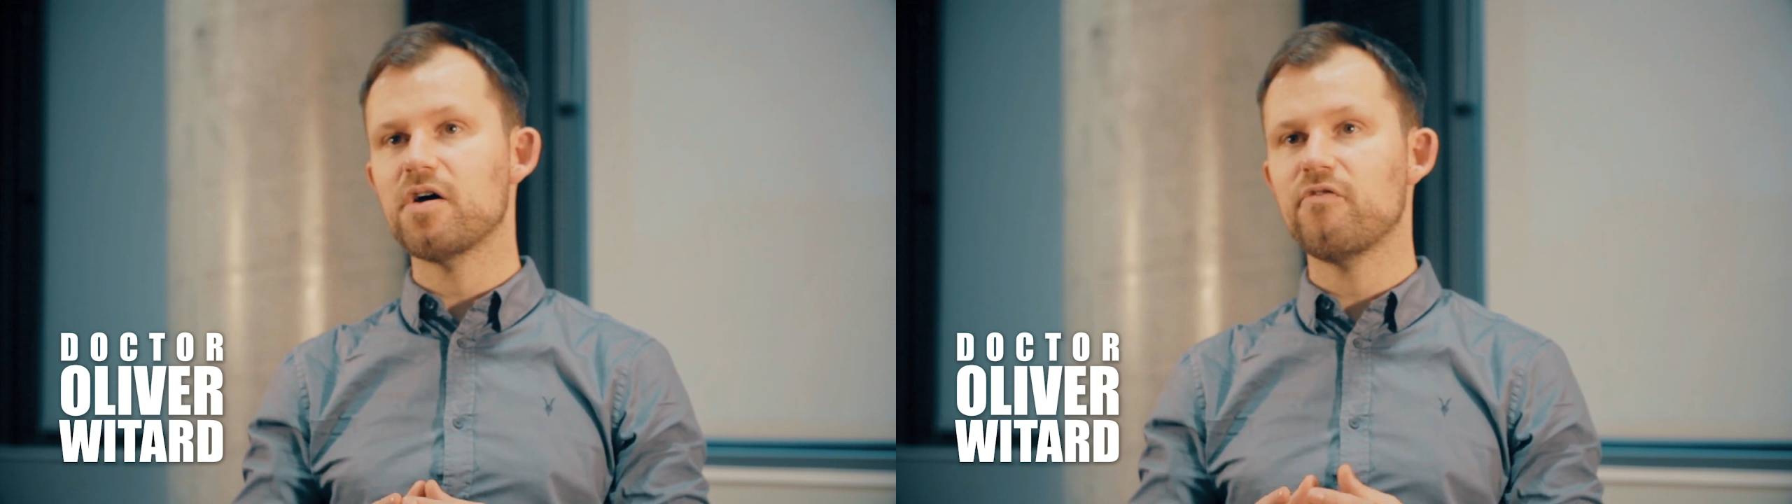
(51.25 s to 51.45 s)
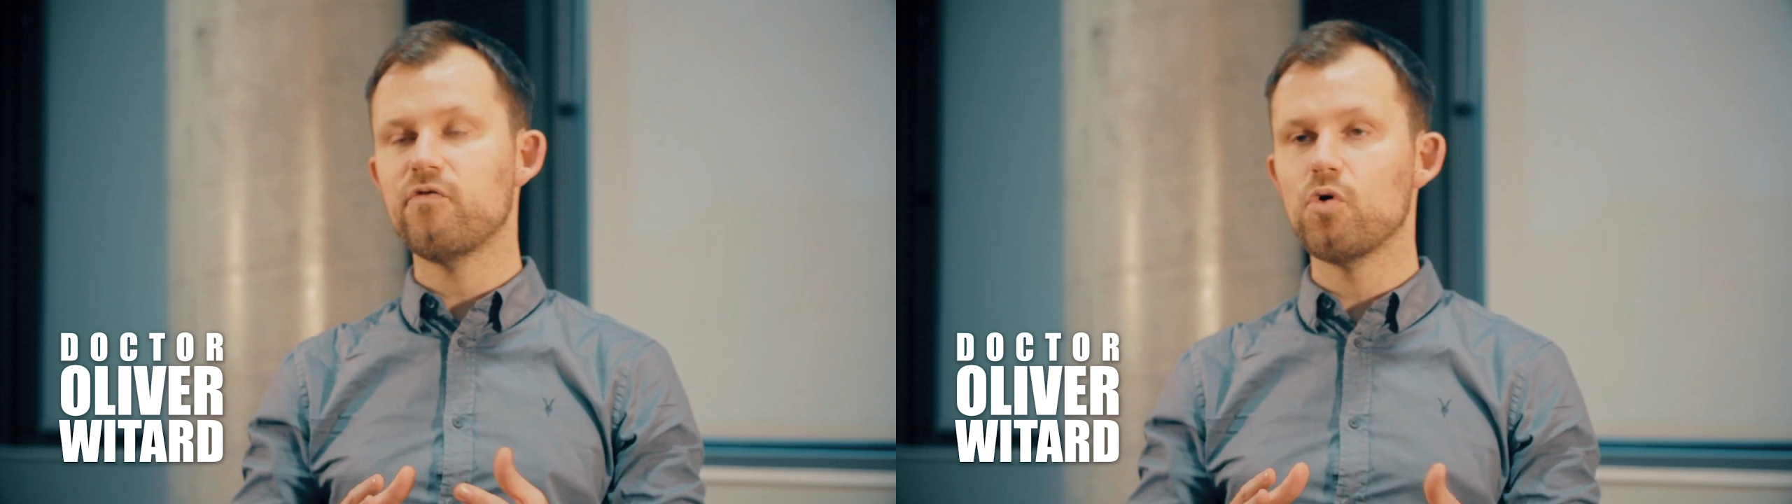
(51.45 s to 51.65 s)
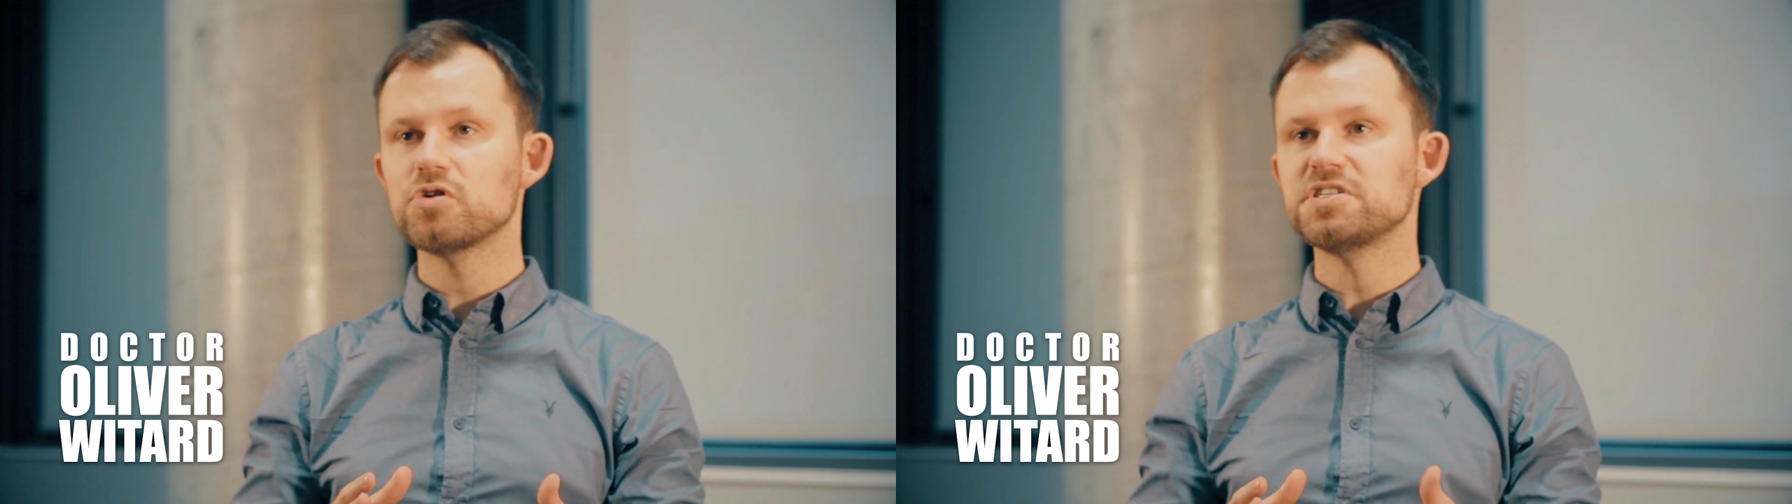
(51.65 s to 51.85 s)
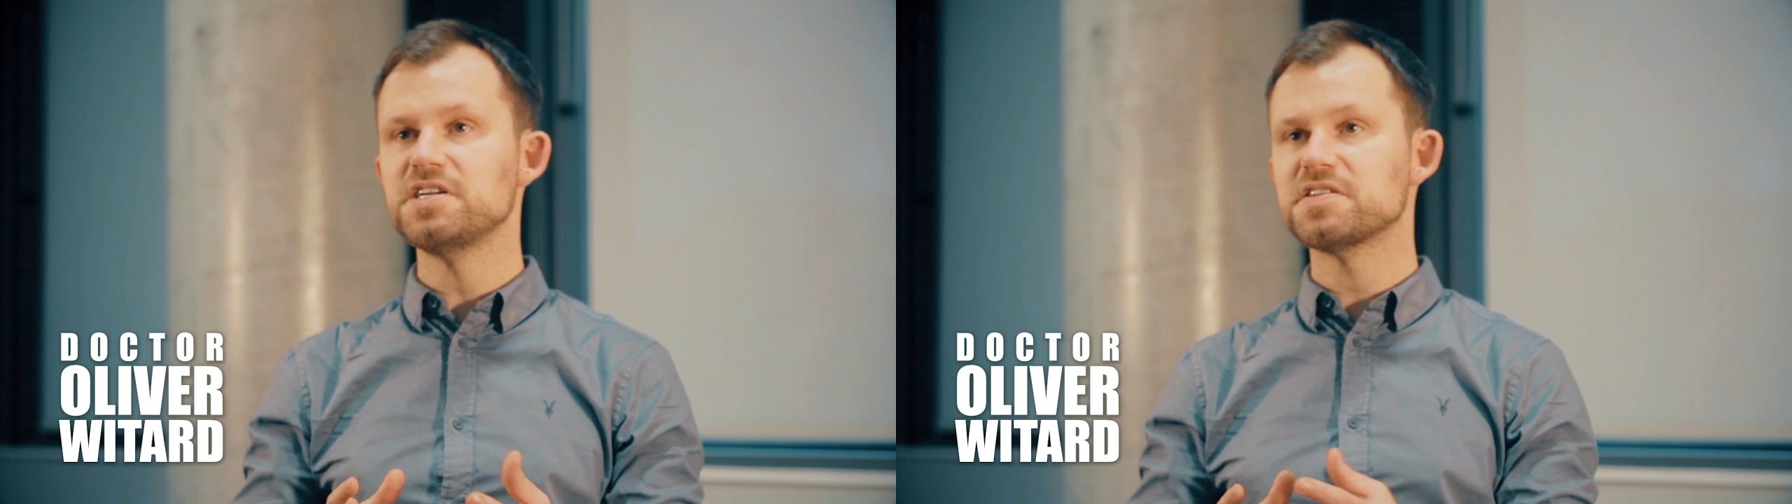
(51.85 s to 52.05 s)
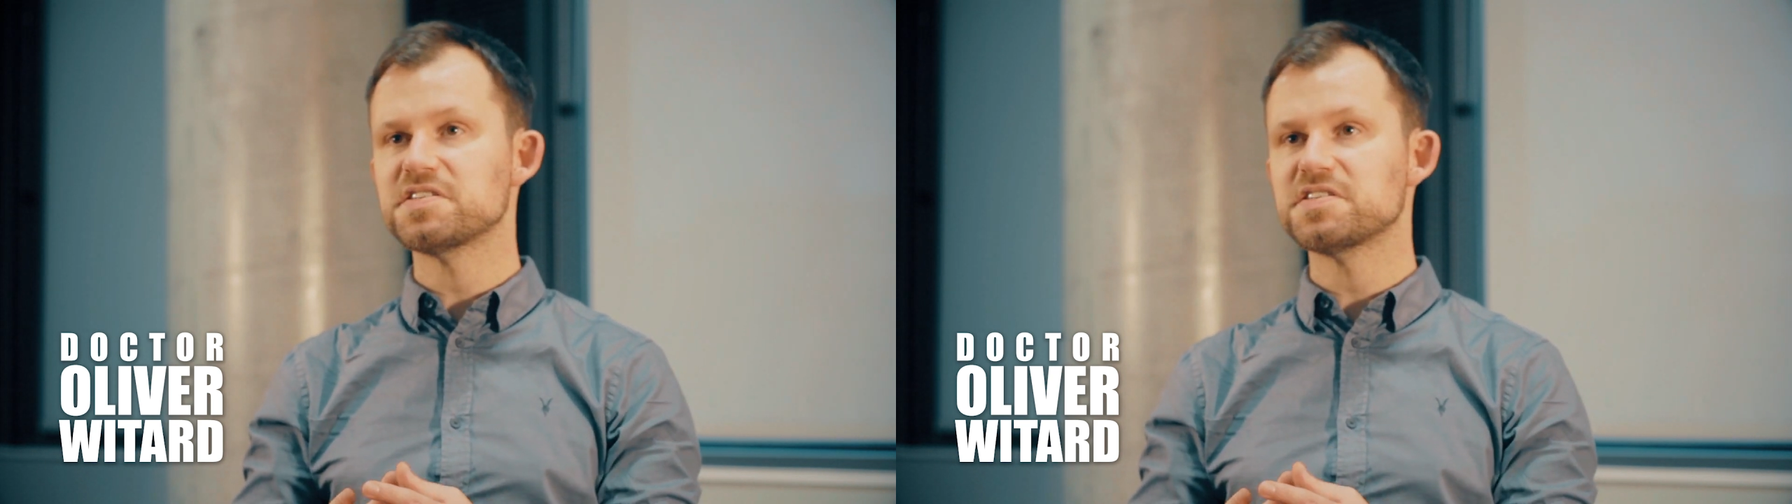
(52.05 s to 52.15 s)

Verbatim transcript: a 40 to